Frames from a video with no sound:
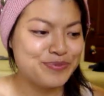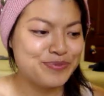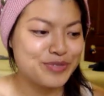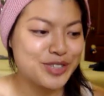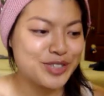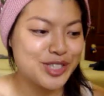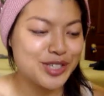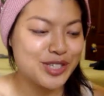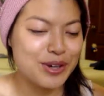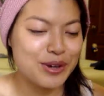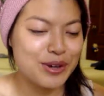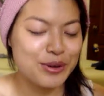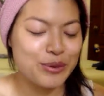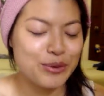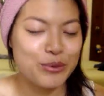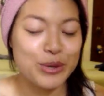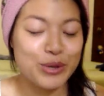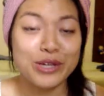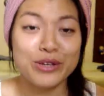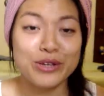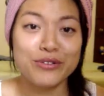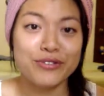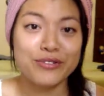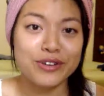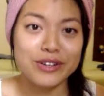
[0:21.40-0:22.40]
So
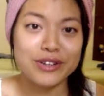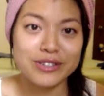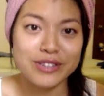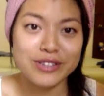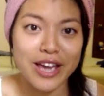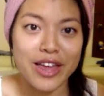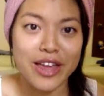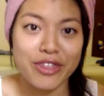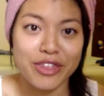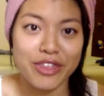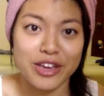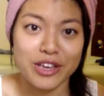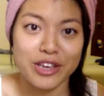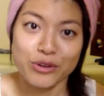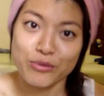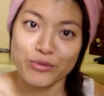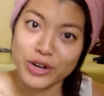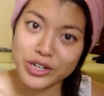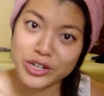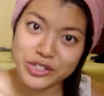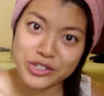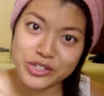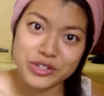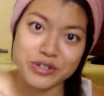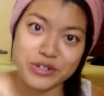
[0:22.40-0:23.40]
when you first get there, you
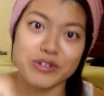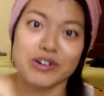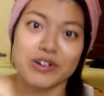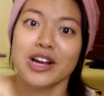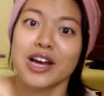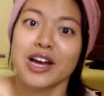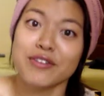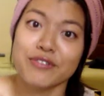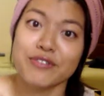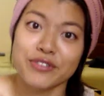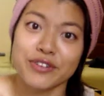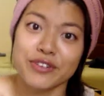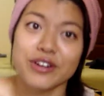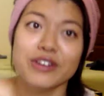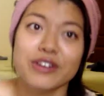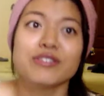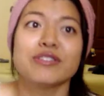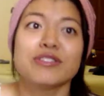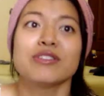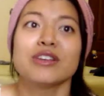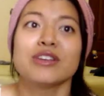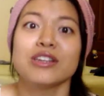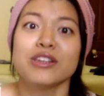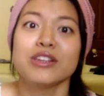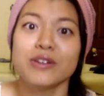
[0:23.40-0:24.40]
register online first,
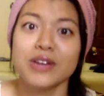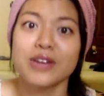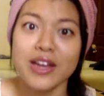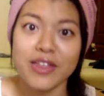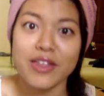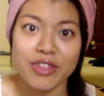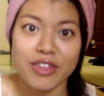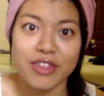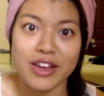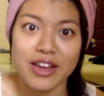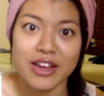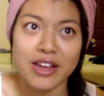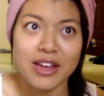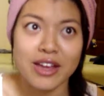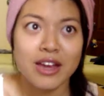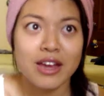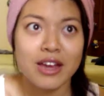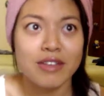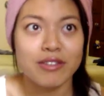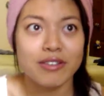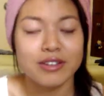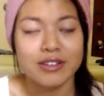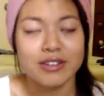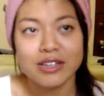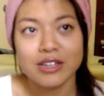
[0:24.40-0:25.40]
and then you get there,
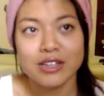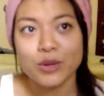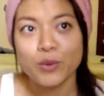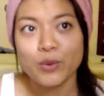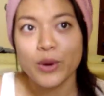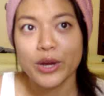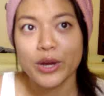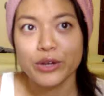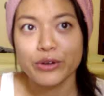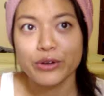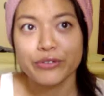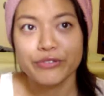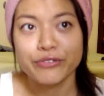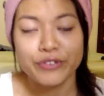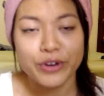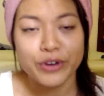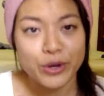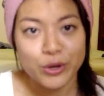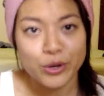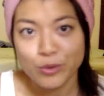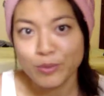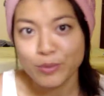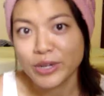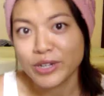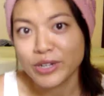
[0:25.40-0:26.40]
they take away your
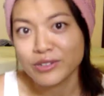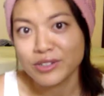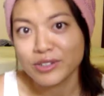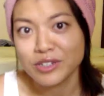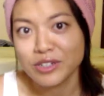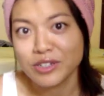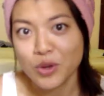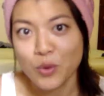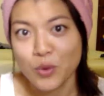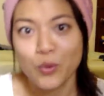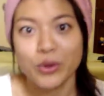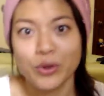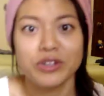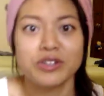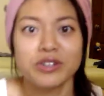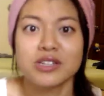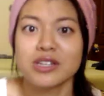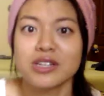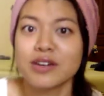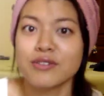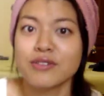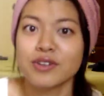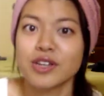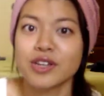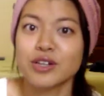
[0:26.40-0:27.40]
phone because they don't want you to
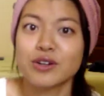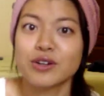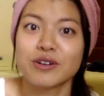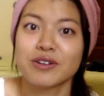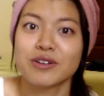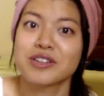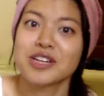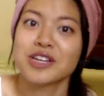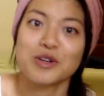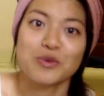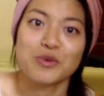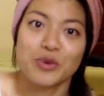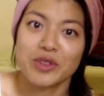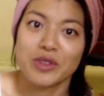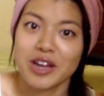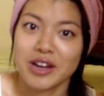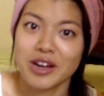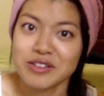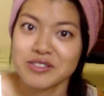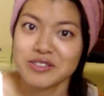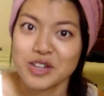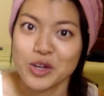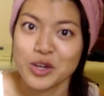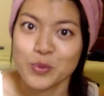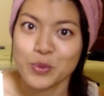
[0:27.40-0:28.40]
have any contact with the
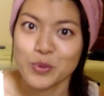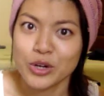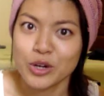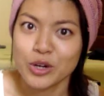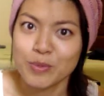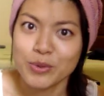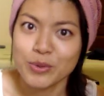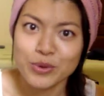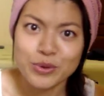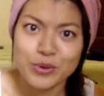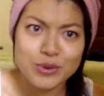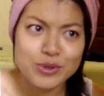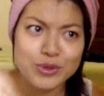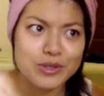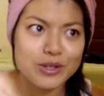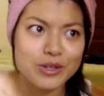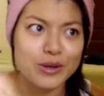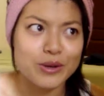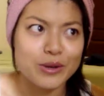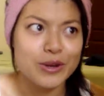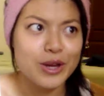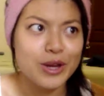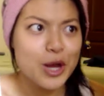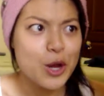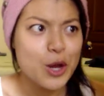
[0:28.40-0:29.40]
outside world, but
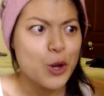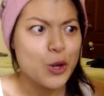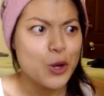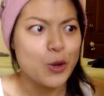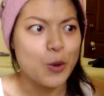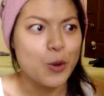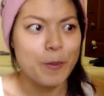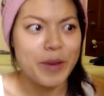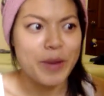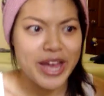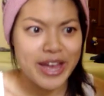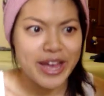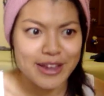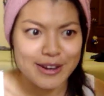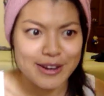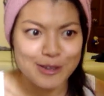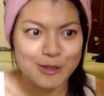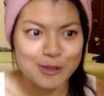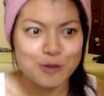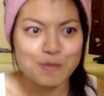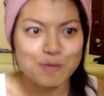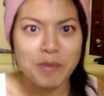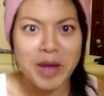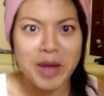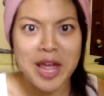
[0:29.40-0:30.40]
also your
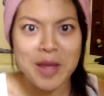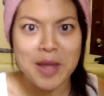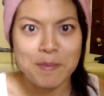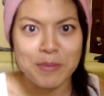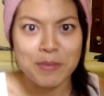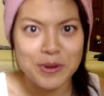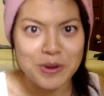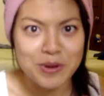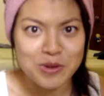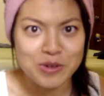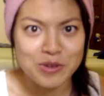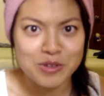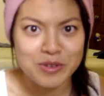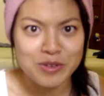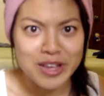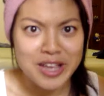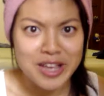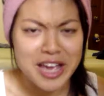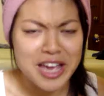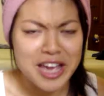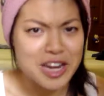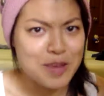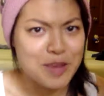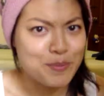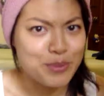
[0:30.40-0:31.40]
pens, papers,
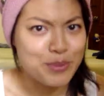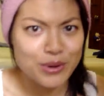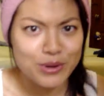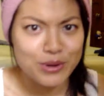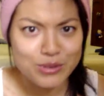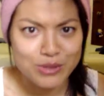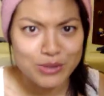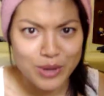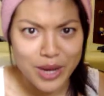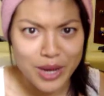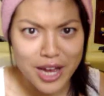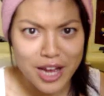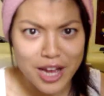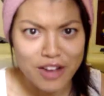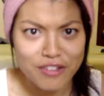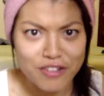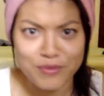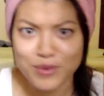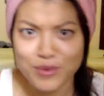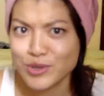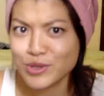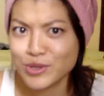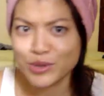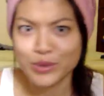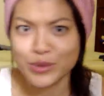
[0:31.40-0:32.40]
any books you have,
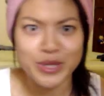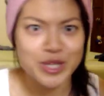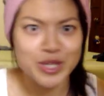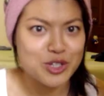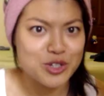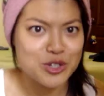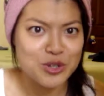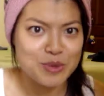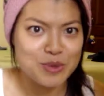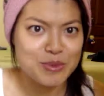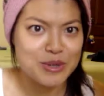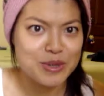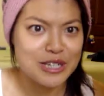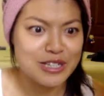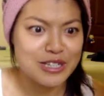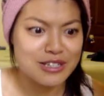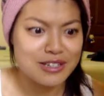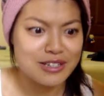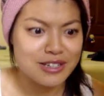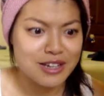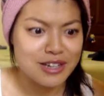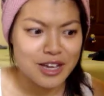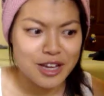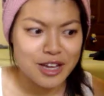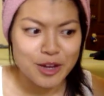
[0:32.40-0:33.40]
musical
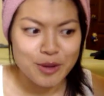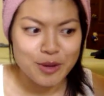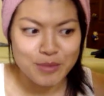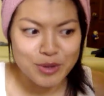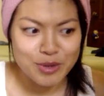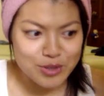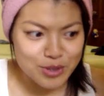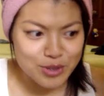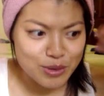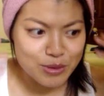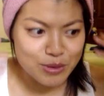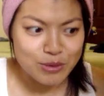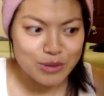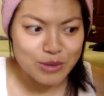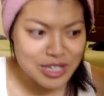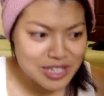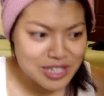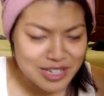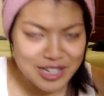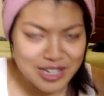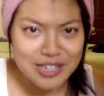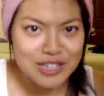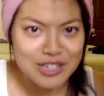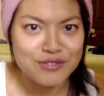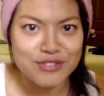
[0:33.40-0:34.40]
instruments, musical
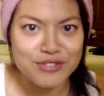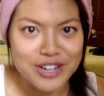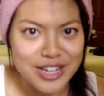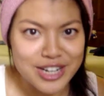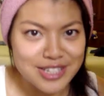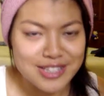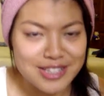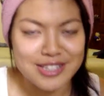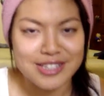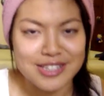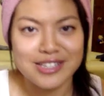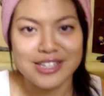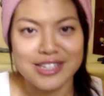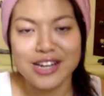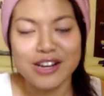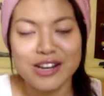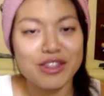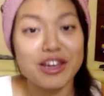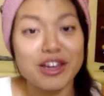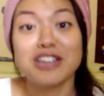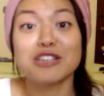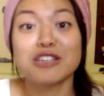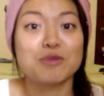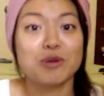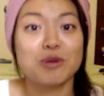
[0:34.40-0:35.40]
listening devices, none of
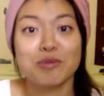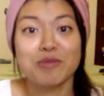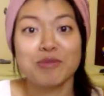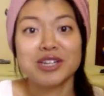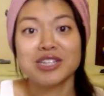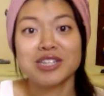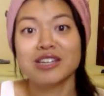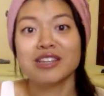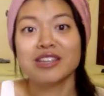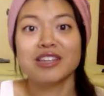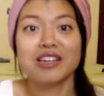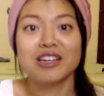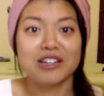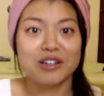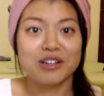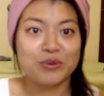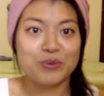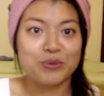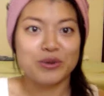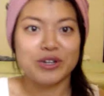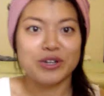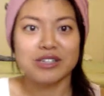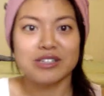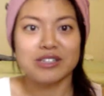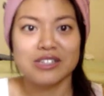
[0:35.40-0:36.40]
that's permitted. They
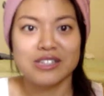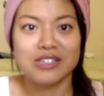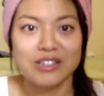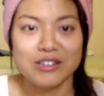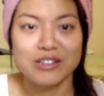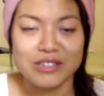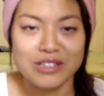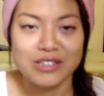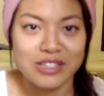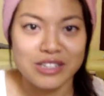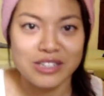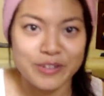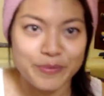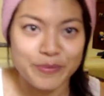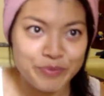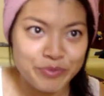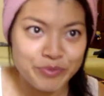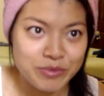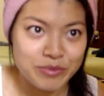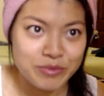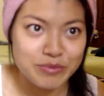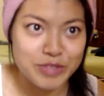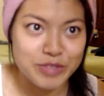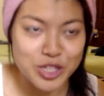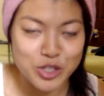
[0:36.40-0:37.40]
don't want you to
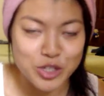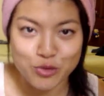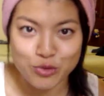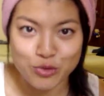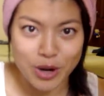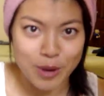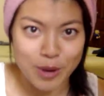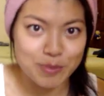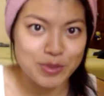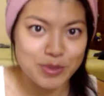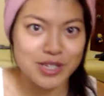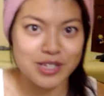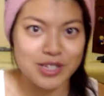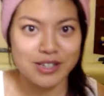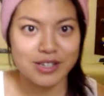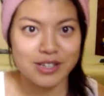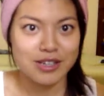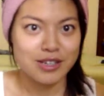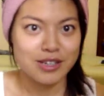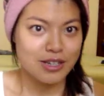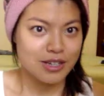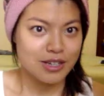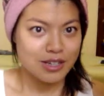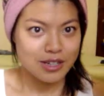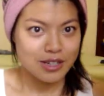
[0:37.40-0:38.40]
disrupt
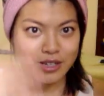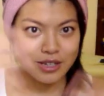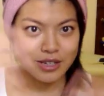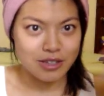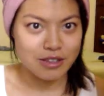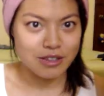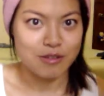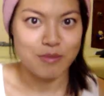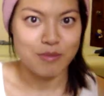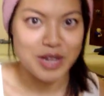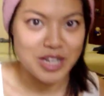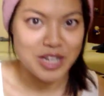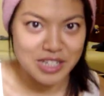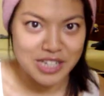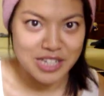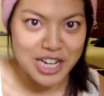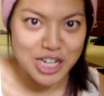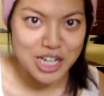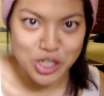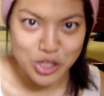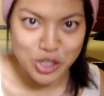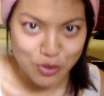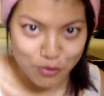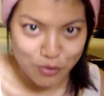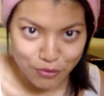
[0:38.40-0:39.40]
the
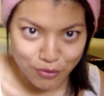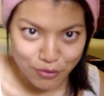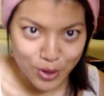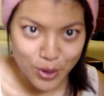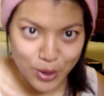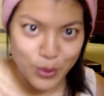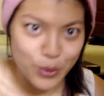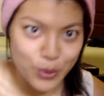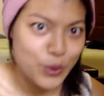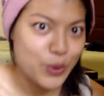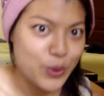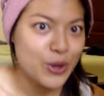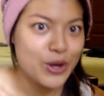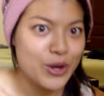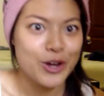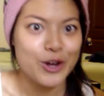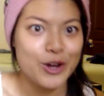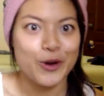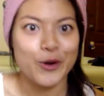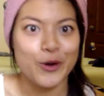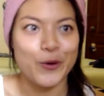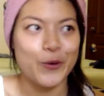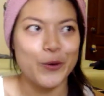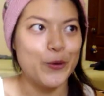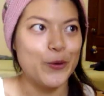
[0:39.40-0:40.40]
meditation flow
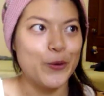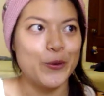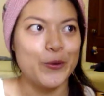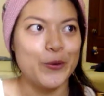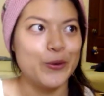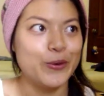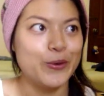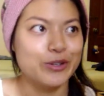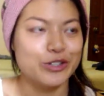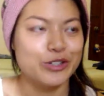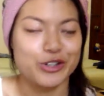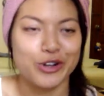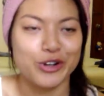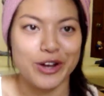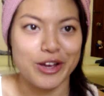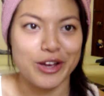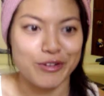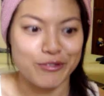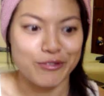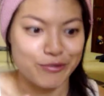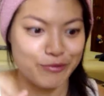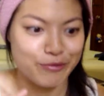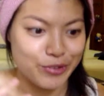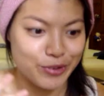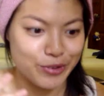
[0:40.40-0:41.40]
or try
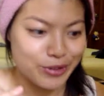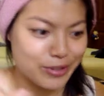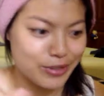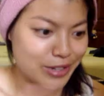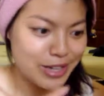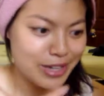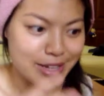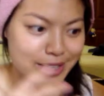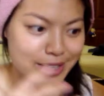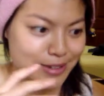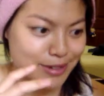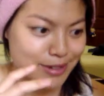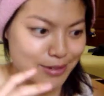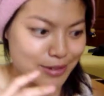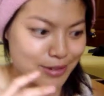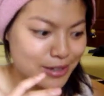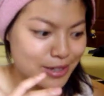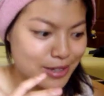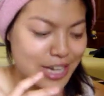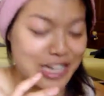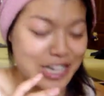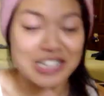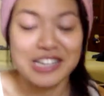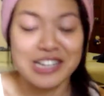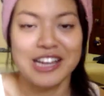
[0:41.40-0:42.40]
and
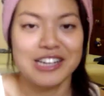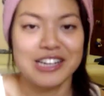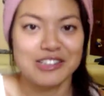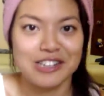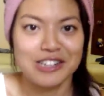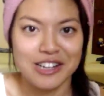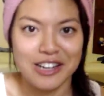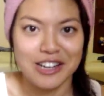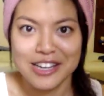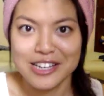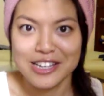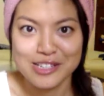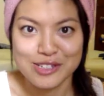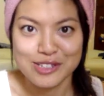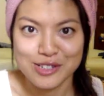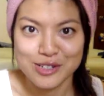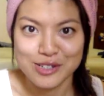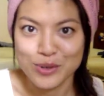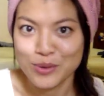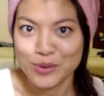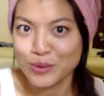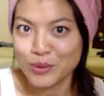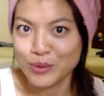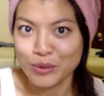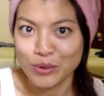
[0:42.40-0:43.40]
intellectualize
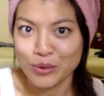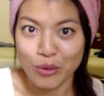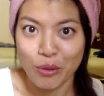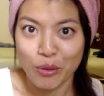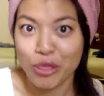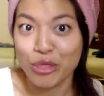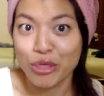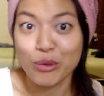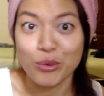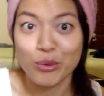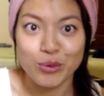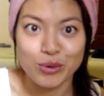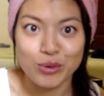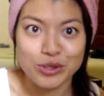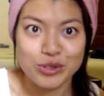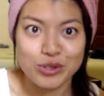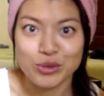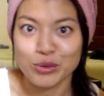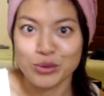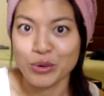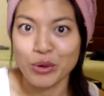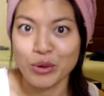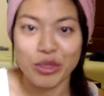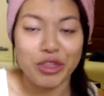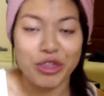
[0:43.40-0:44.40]
your thoughts
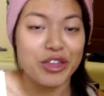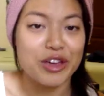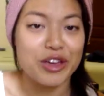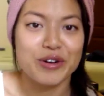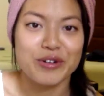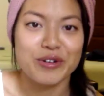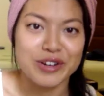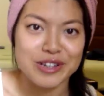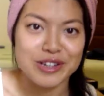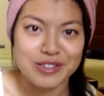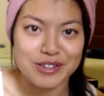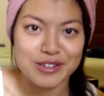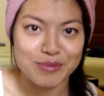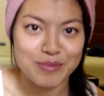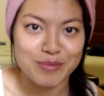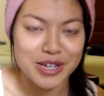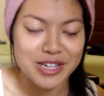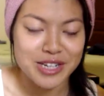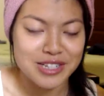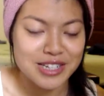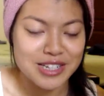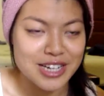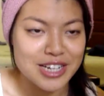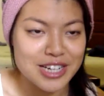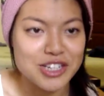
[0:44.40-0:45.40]
or your theories on
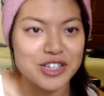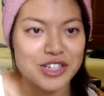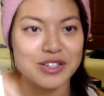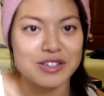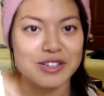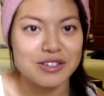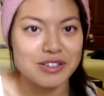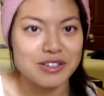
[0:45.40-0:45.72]
meditation.